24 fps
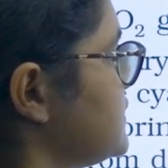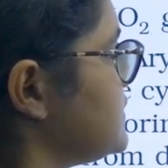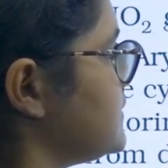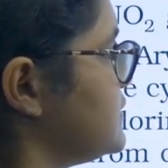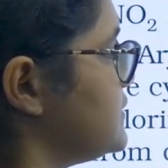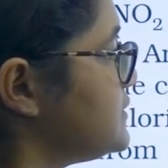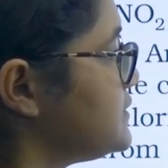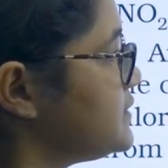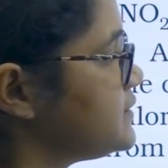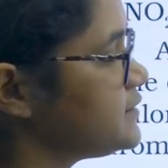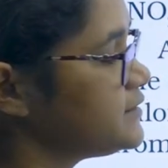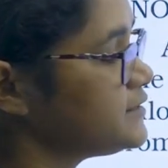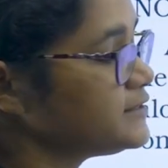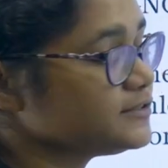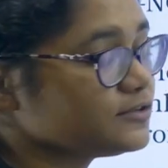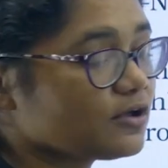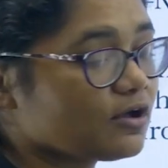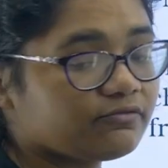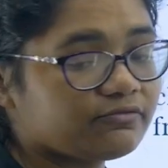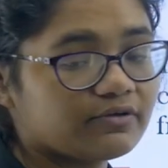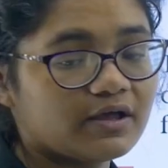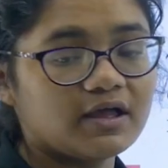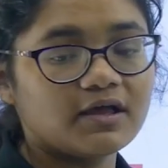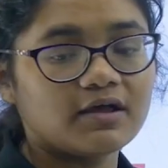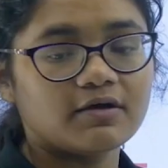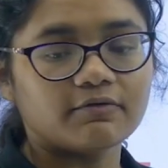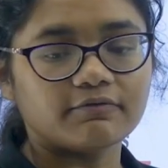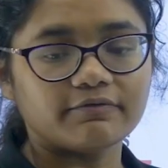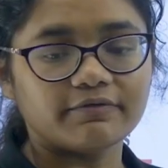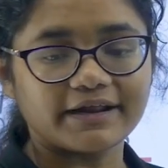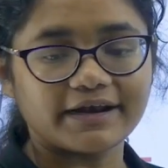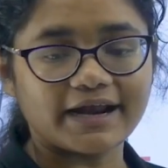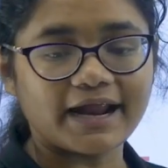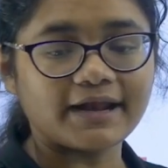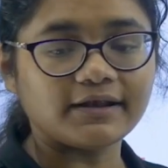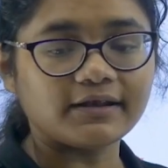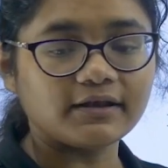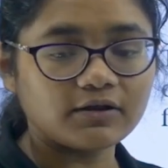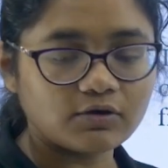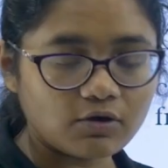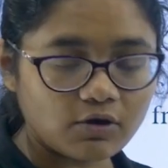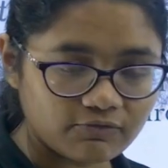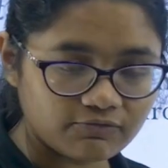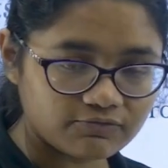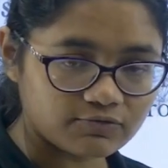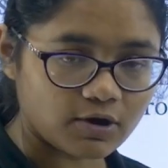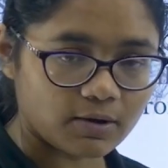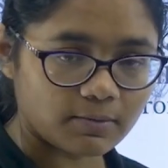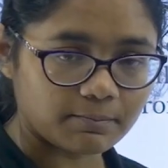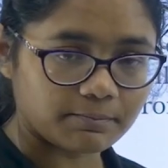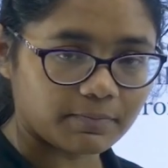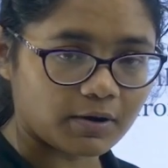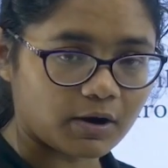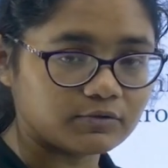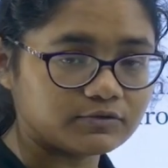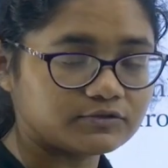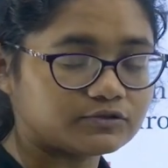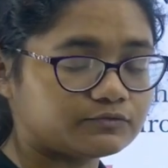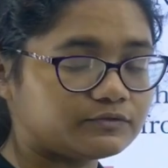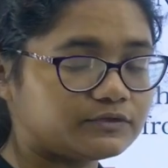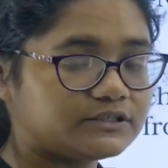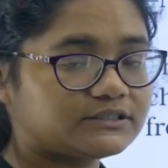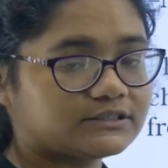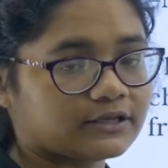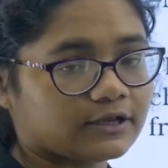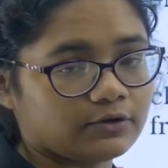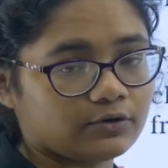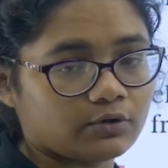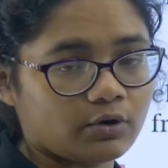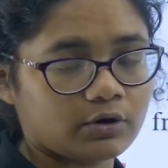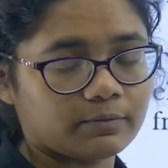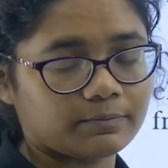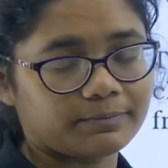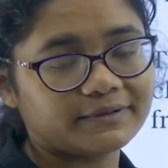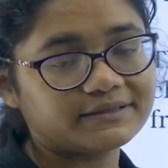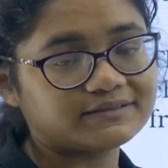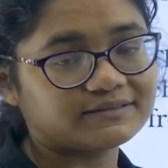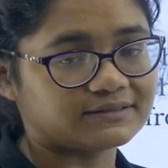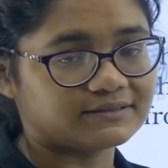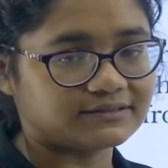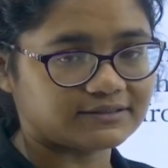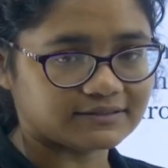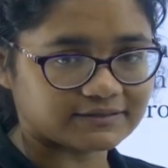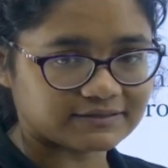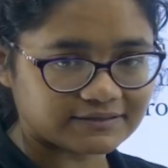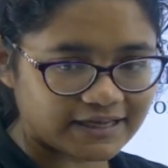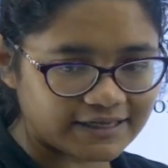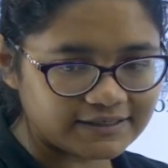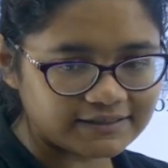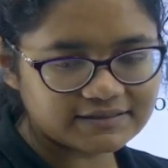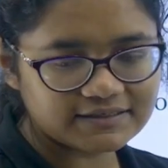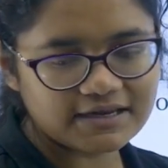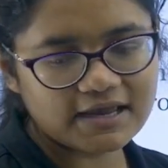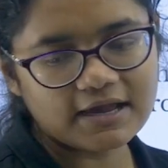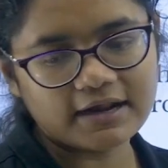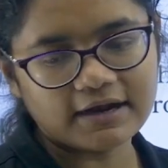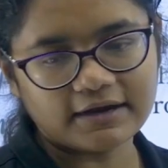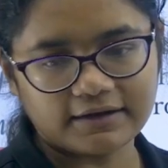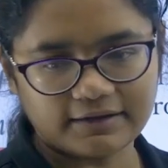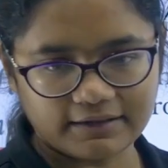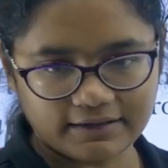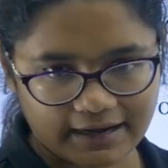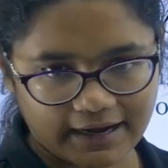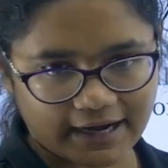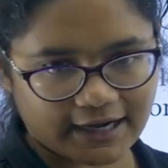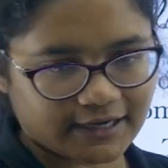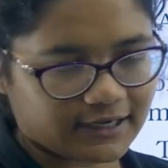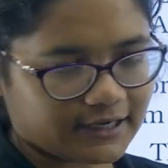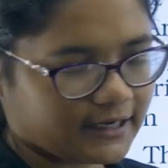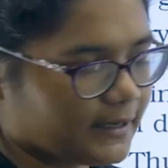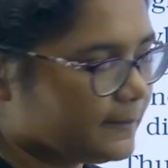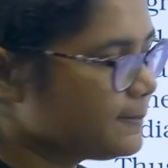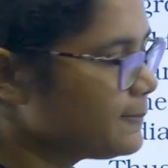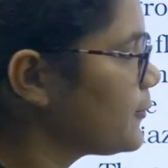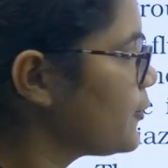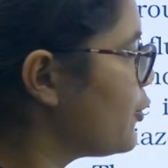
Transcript: the synthesis of variety of compounds which cannot be synthesized directly